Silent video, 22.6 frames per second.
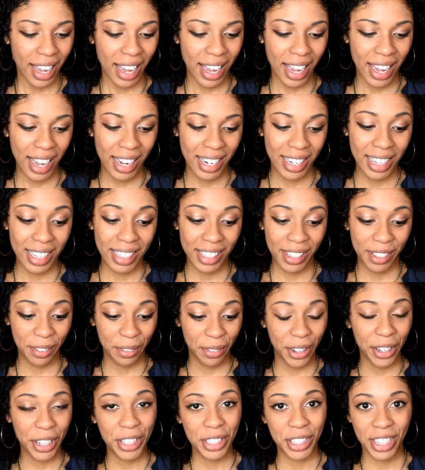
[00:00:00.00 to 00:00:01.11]
It is a
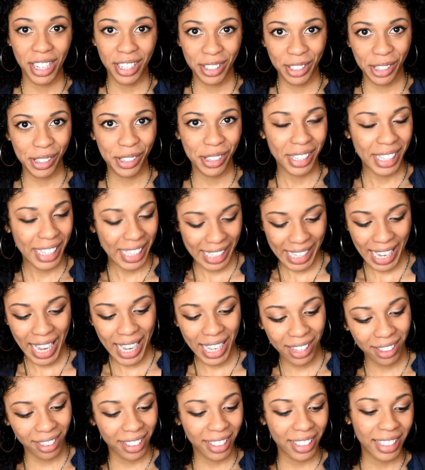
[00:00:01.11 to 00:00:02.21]
very gentle
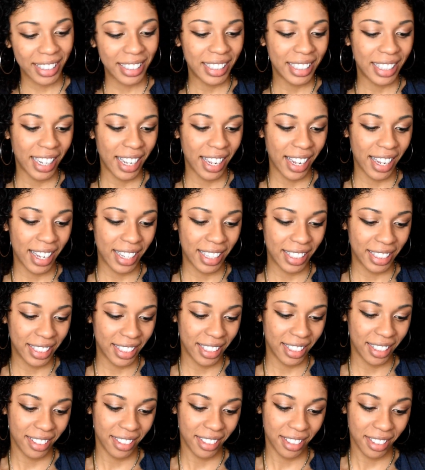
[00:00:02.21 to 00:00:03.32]
detangler. It
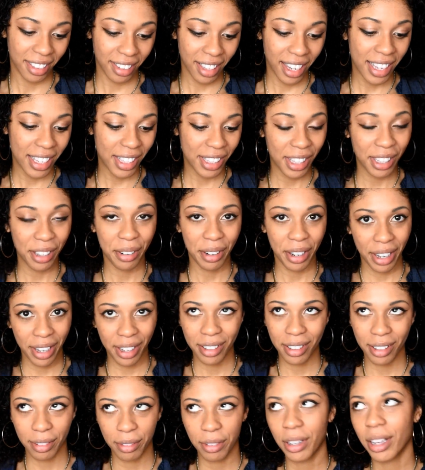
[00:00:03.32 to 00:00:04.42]
delays the graying
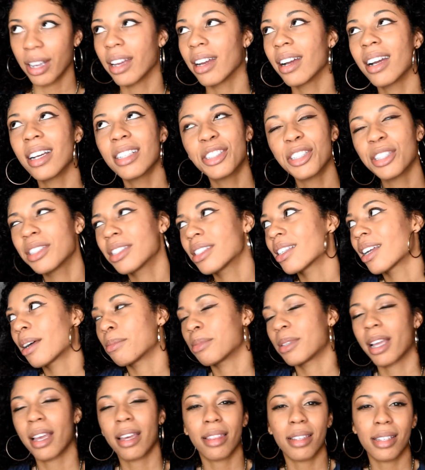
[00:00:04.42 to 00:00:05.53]
of your hair. I should stop
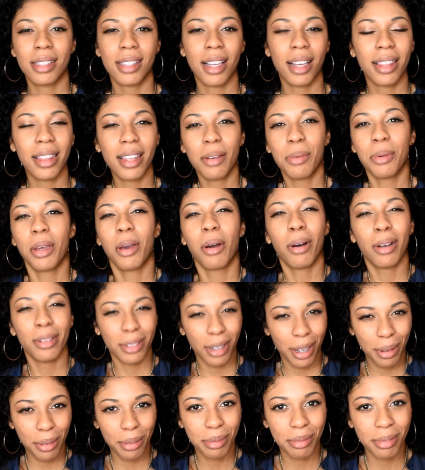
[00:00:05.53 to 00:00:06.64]
saying this. I think we all
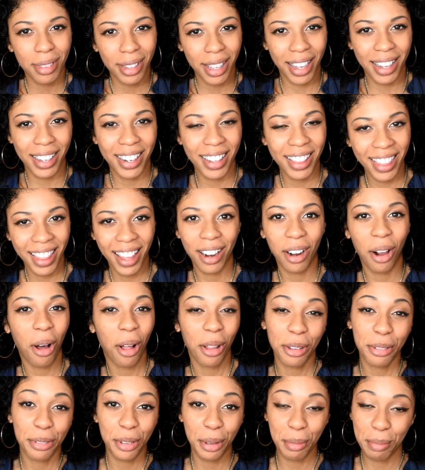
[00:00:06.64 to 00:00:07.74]
know that
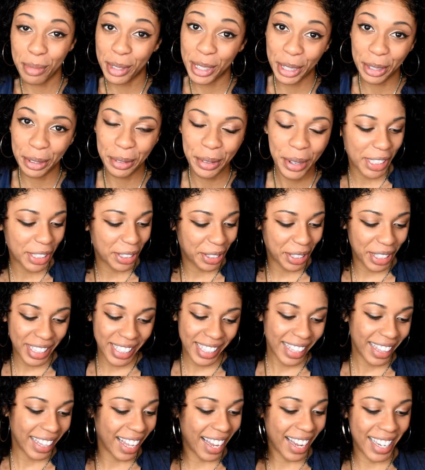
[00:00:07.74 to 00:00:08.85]
all of them do. It
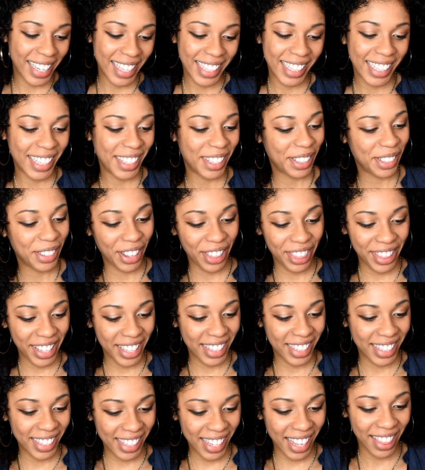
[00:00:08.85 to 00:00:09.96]
treats lice, it
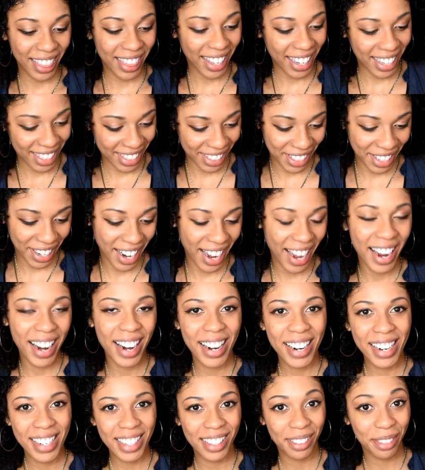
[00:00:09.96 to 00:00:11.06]
strengthens and thickens your
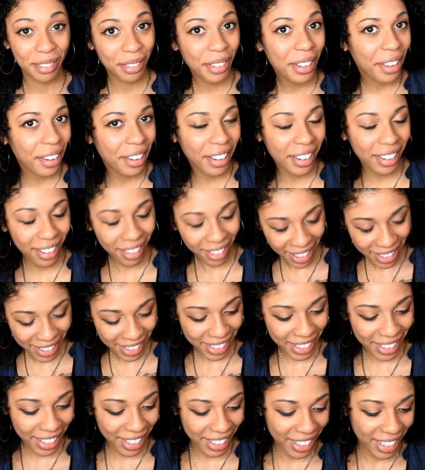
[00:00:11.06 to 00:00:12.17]
hair. It's a really good
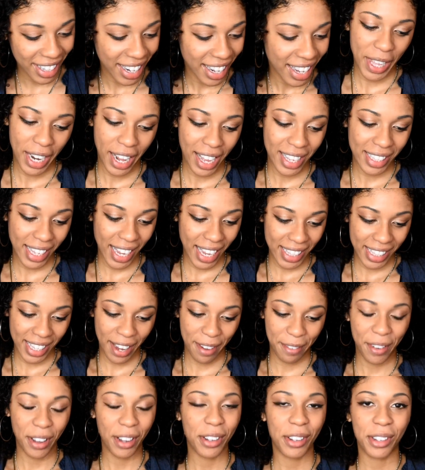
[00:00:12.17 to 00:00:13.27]
cleanser. It has
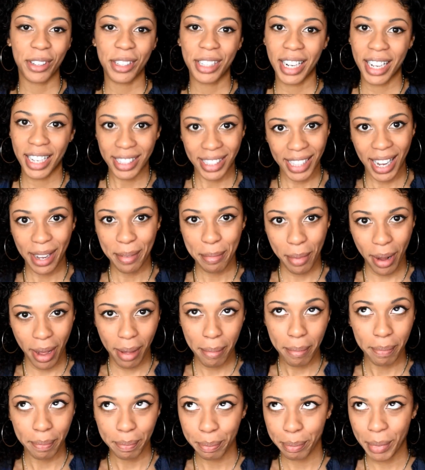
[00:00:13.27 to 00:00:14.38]
antifungal and
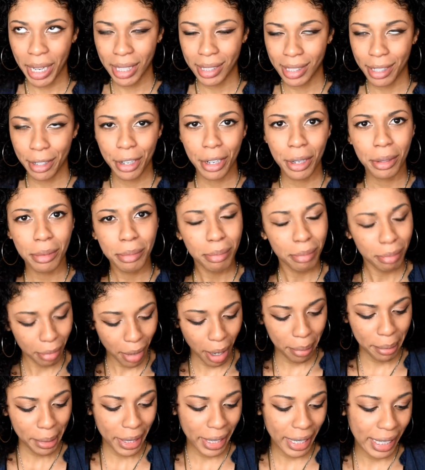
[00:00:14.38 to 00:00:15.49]
antibacterial
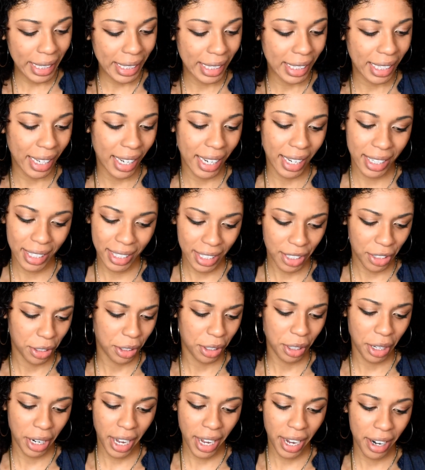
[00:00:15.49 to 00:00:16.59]
properties. It conditions
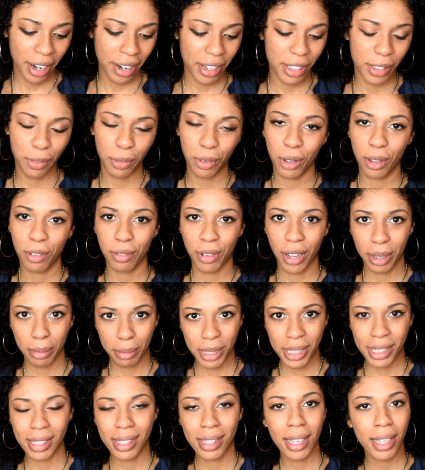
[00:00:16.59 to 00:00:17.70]
your hair. It's full of
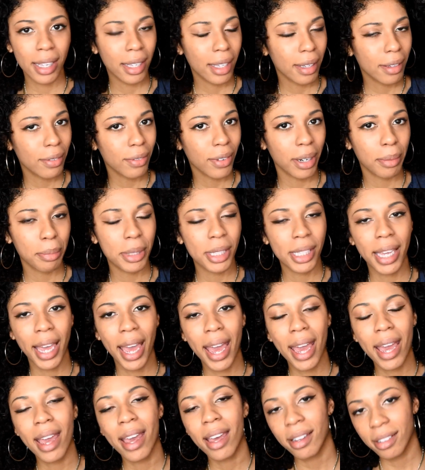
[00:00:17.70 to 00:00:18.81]
vitamin C, vitamins
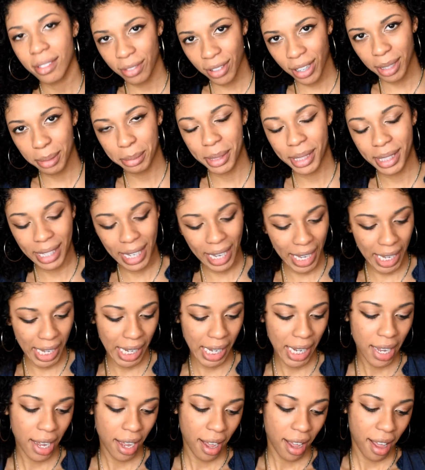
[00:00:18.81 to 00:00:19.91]
K, and vitamins E,
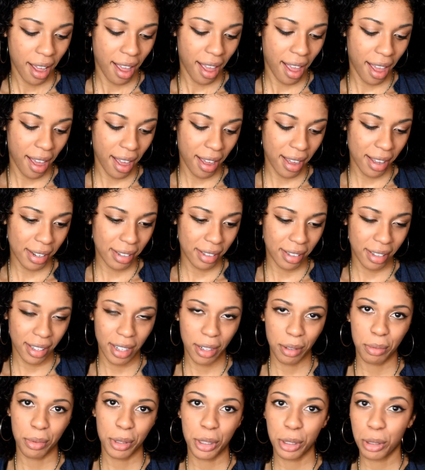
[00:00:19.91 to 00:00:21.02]
and
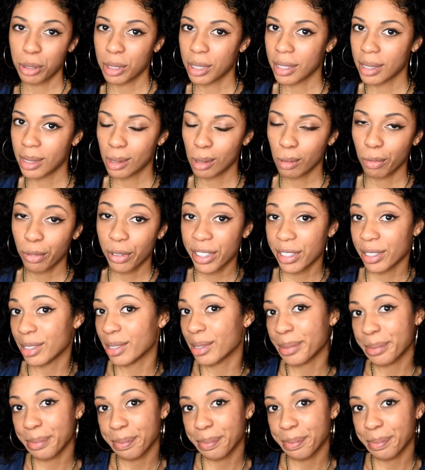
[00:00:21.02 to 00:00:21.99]
it reduces frizz.